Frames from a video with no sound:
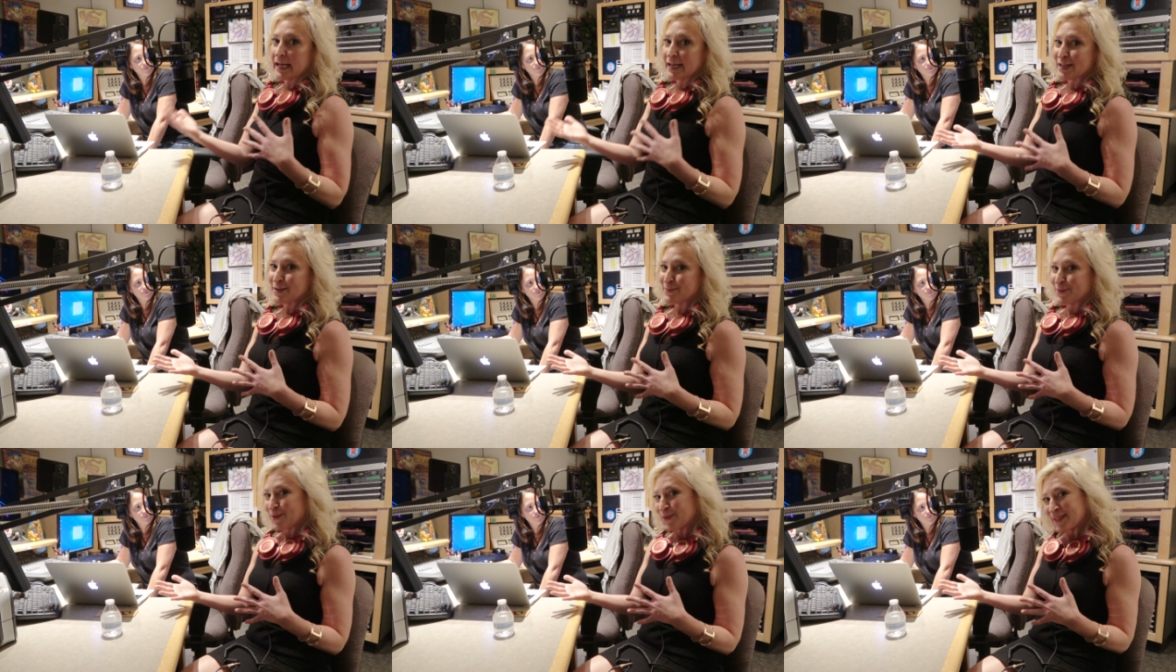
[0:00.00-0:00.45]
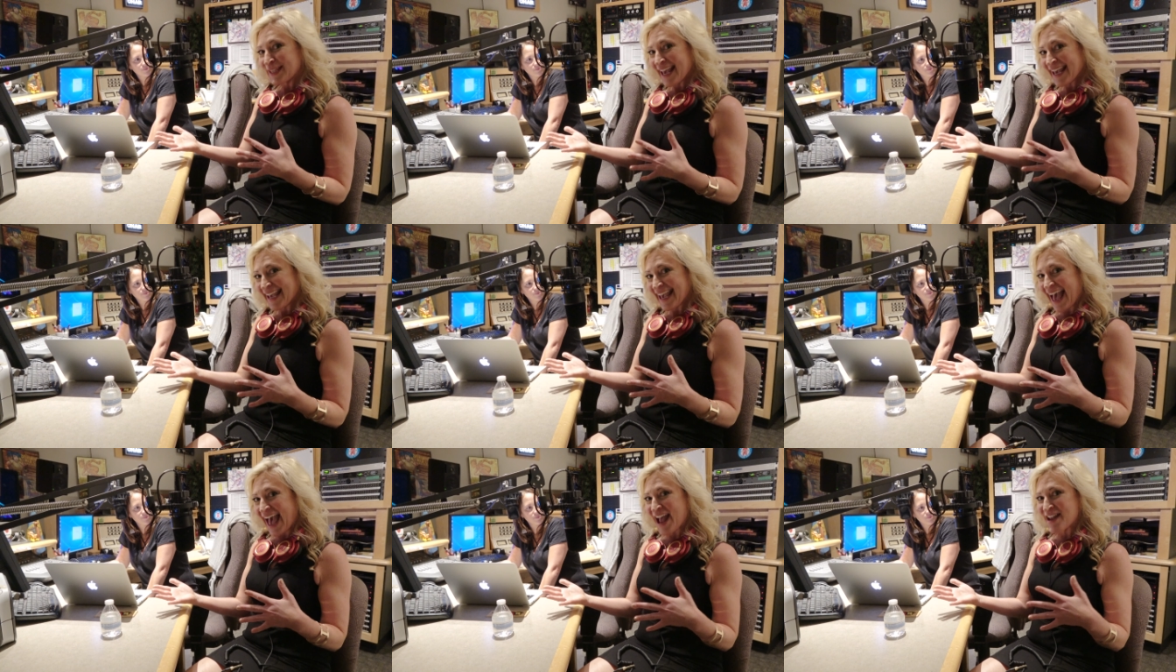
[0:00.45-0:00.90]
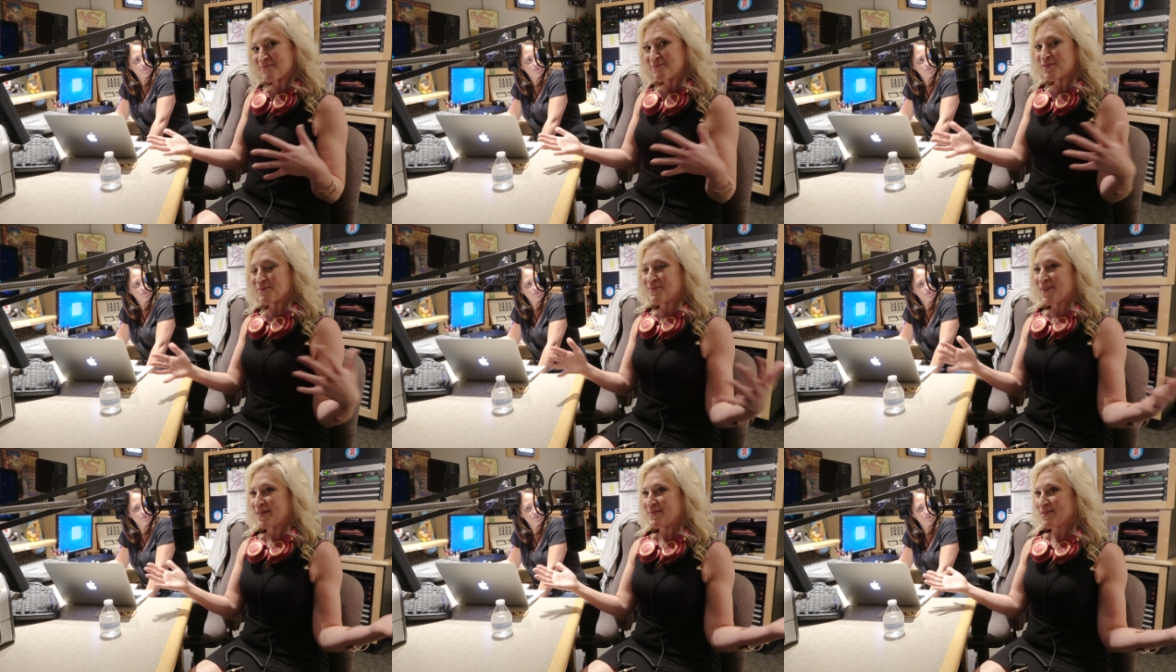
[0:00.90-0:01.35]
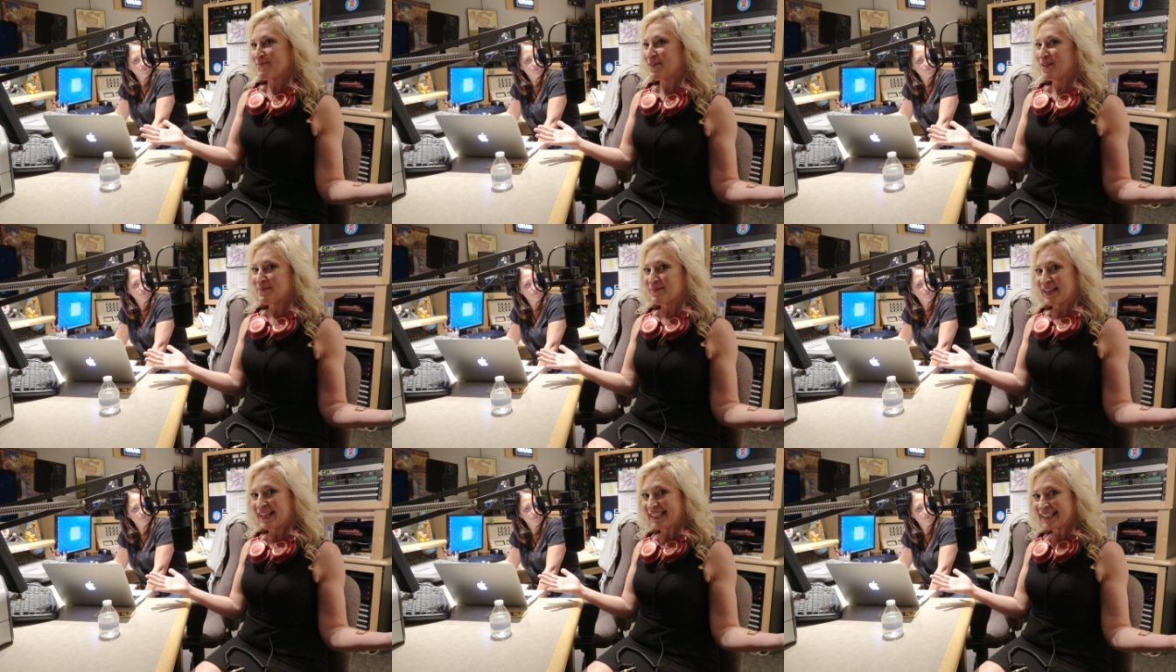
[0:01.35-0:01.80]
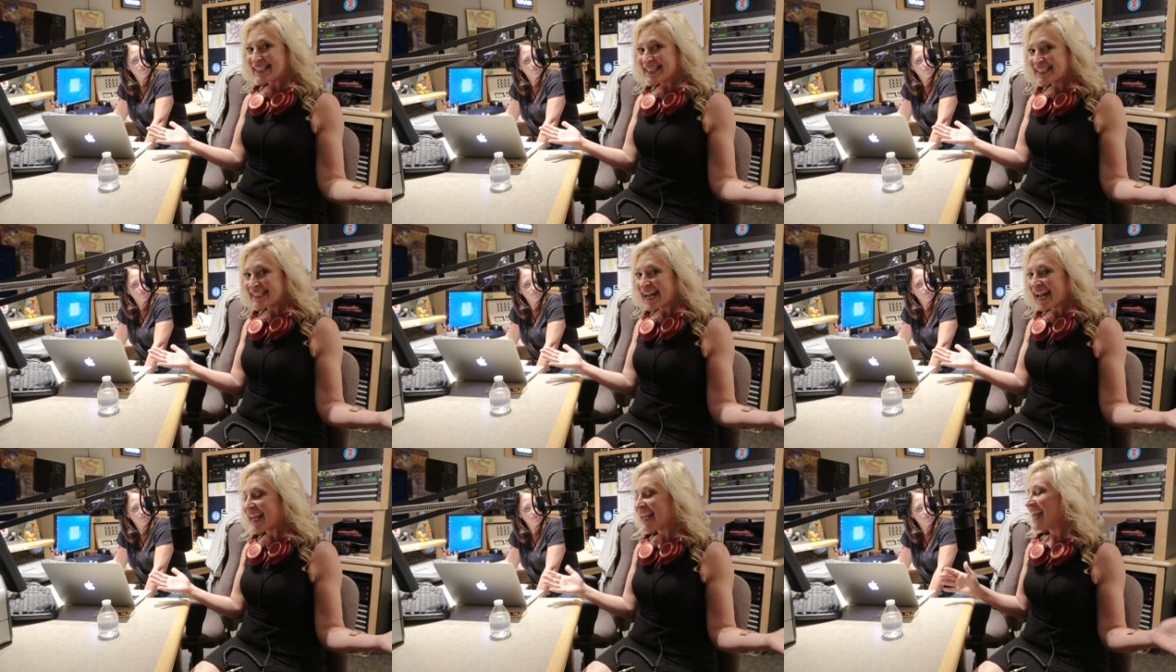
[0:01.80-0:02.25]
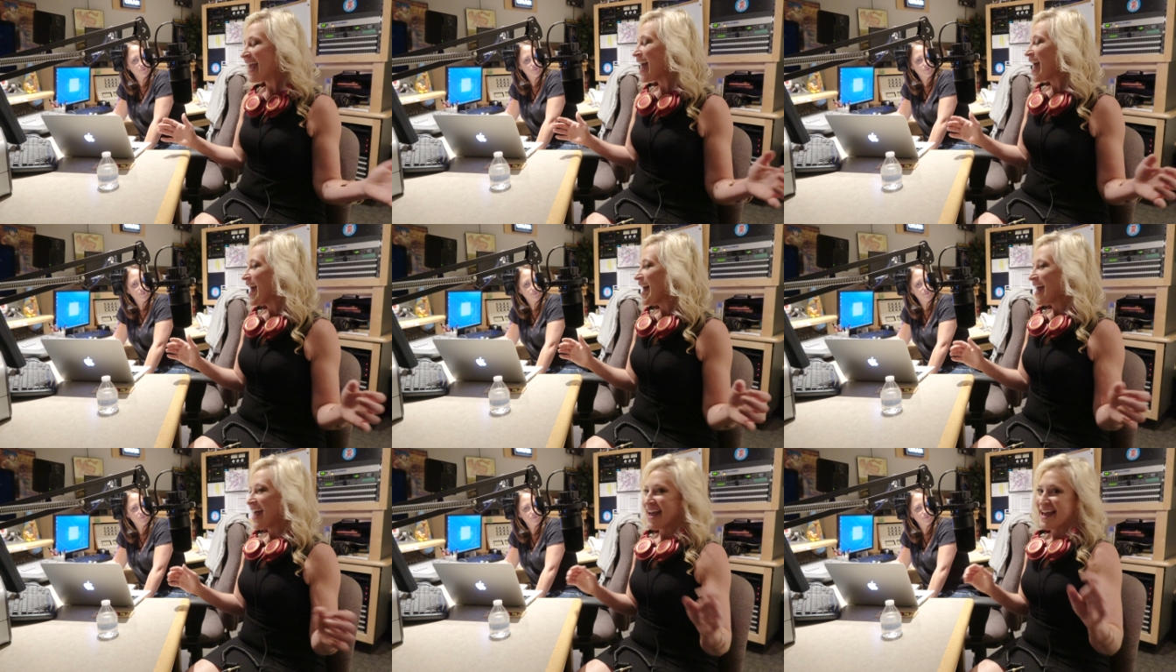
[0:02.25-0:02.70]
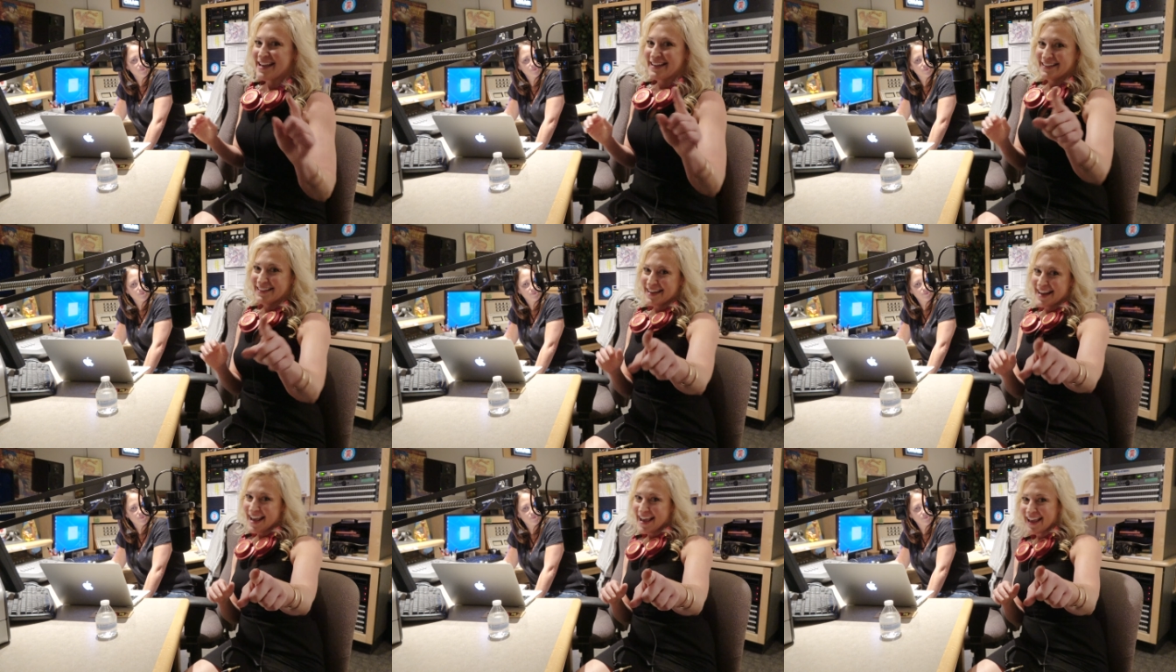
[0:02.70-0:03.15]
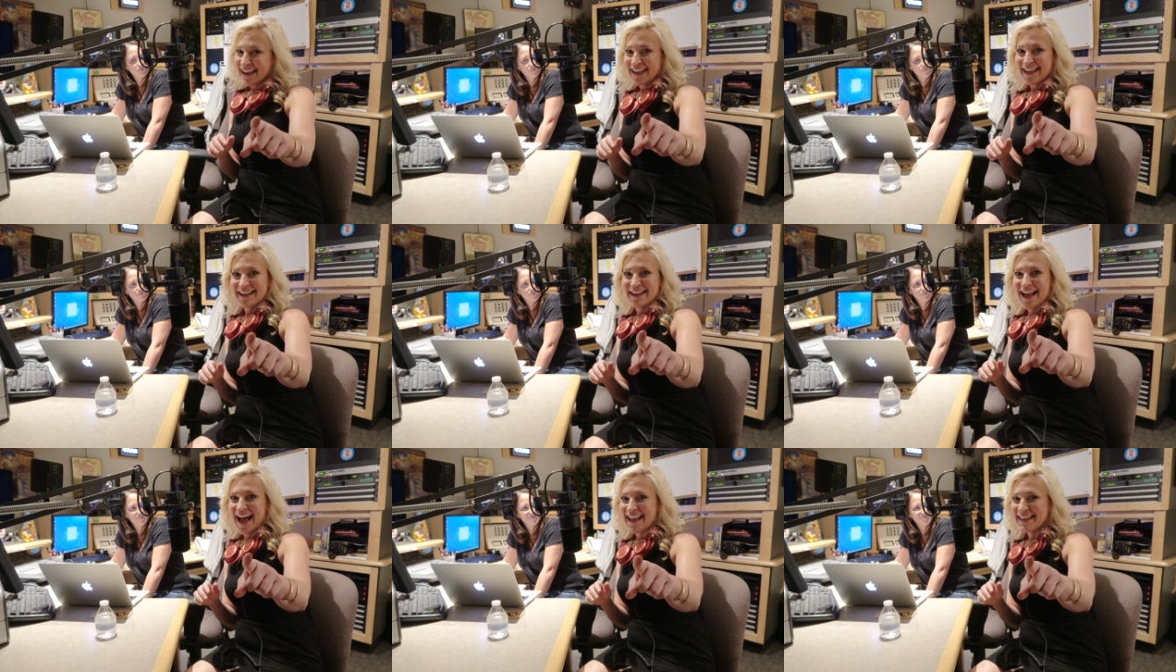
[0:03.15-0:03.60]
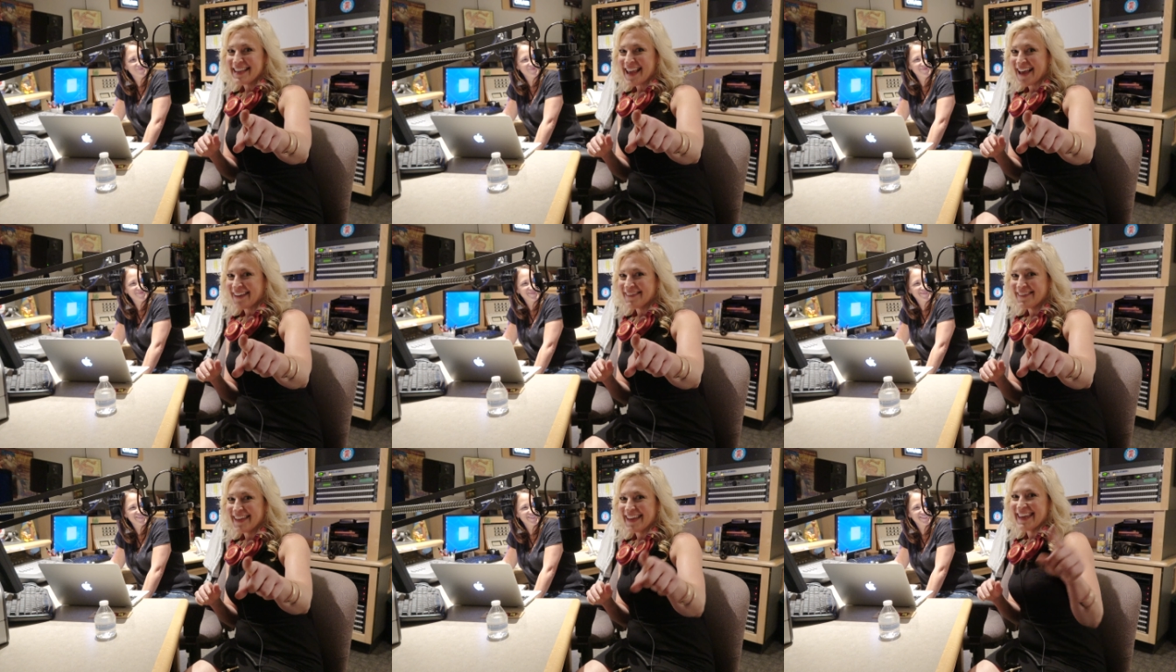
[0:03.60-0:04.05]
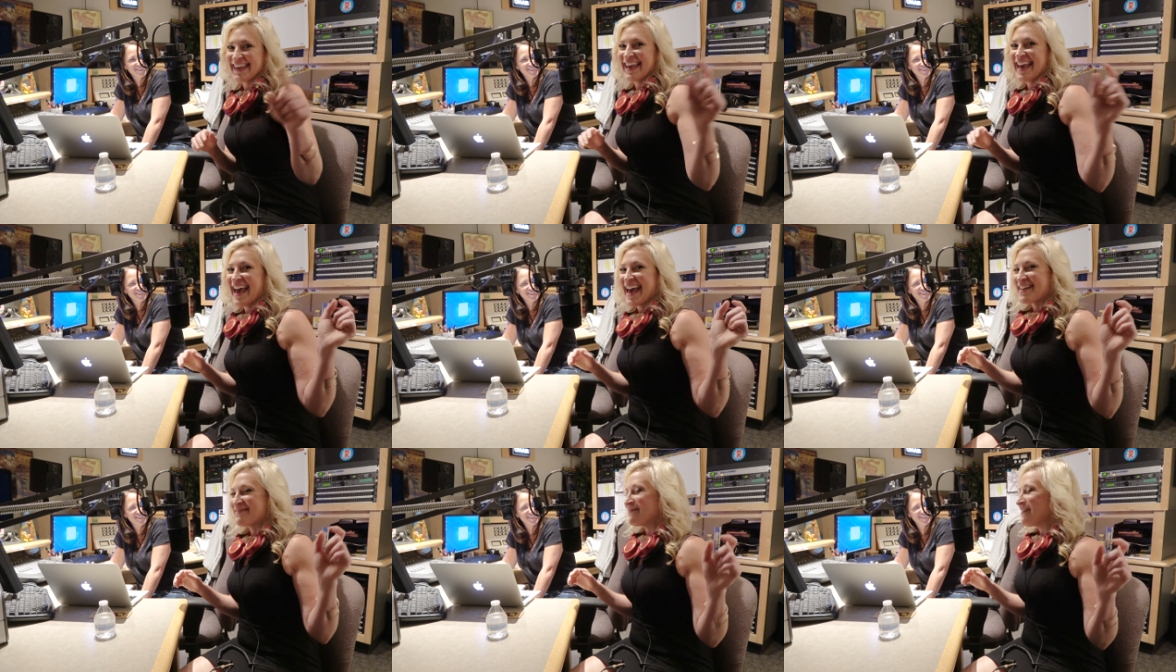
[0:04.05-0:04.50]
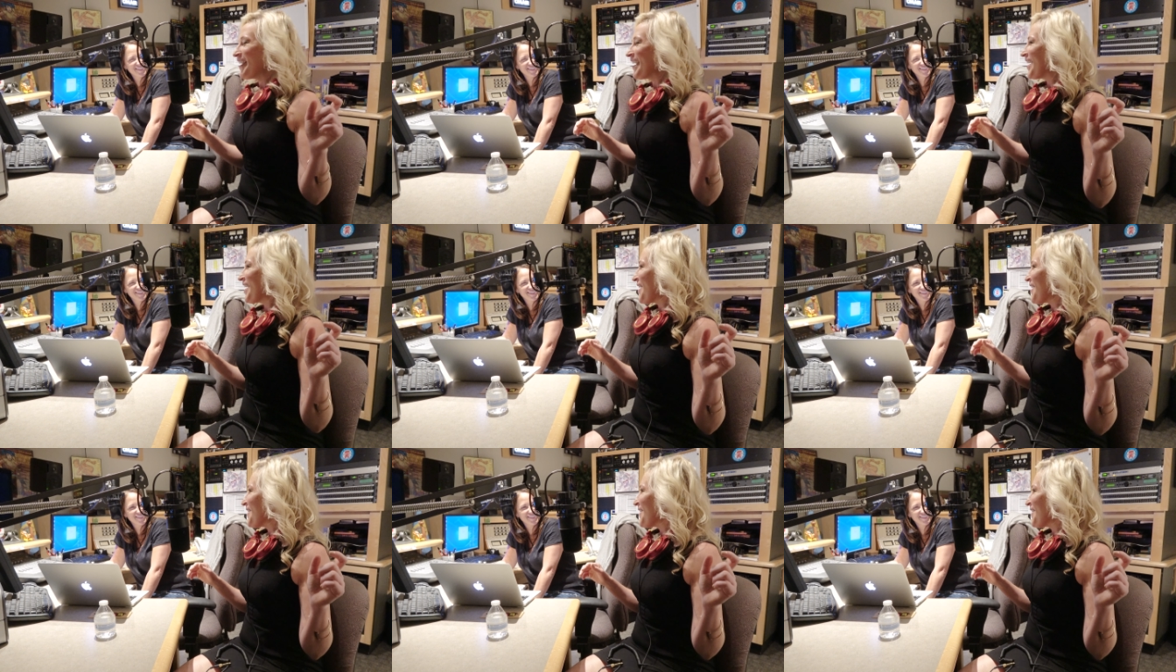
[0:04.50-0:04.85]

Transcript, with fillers: into music and would maybe want to be a DJ contact me, but